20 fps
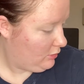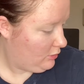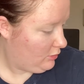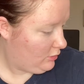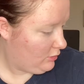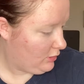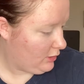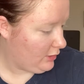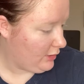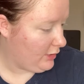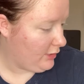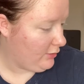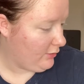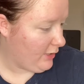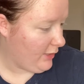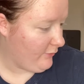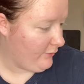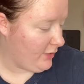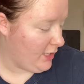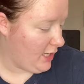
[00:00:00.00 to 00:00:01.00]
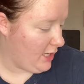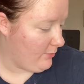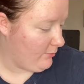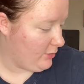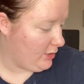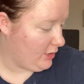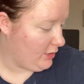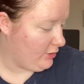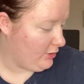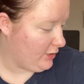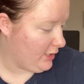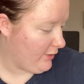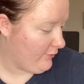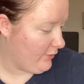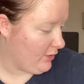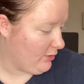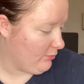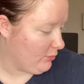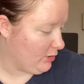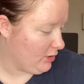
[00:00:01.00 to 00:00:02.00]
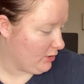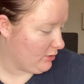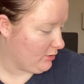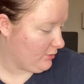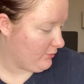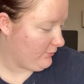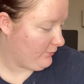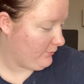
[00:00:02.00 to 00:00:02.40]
Now they don't have names, they just have numbers.